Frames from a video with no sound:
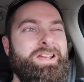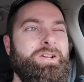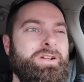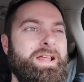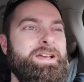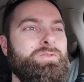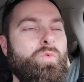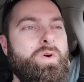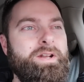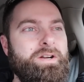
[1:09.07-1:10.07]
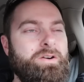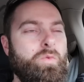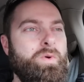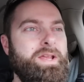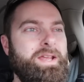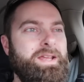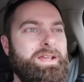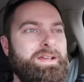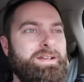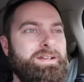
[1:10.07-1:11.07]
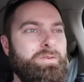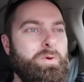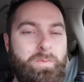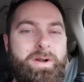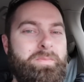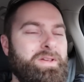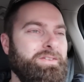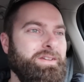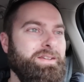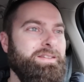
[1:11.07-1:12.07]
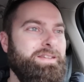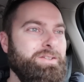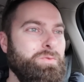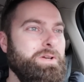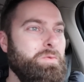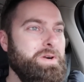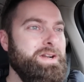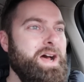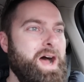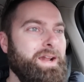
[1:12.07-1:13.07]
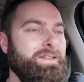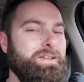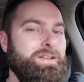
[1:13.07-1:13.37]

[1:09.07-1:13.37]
You know, last winter we were pretty busy. This winter we're not.